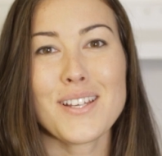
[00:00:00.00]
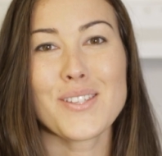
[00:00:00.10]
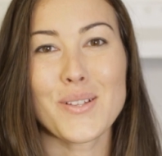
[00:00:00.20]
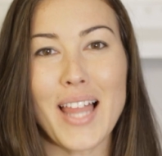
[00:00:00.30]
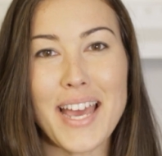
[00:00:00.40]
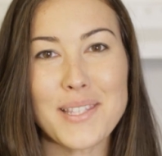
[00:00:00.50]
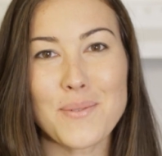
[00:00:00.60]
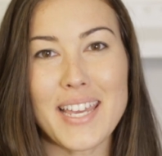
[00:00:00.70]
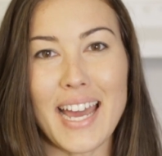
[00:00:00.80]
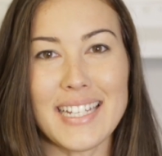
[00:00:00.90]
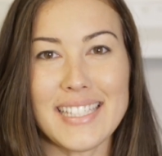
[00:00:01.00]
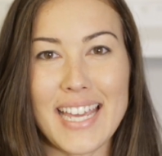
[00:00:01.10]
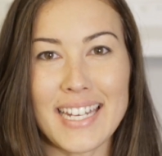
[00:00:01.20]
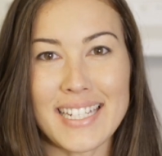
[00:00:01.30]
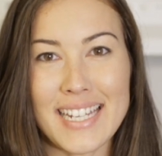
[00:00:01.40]
So last week I
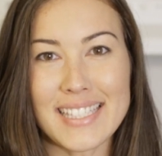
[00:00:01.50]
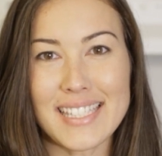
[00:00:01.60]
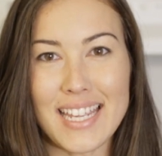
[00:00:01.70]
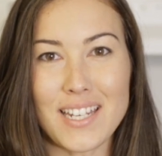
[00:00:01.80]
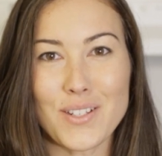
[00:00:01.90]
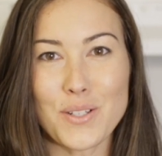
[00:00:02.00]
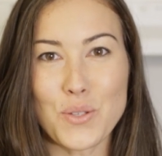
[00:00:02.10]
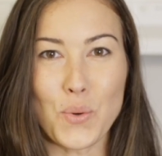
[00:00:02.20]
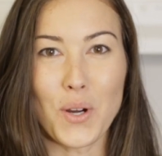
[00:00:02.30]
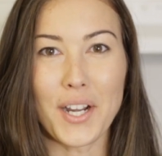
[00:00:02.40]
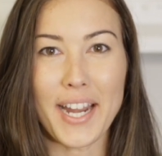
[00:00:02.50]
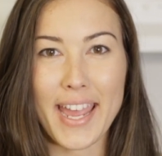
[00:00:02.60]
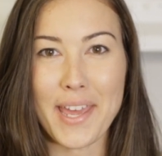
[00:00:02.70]
sanded and stained a door,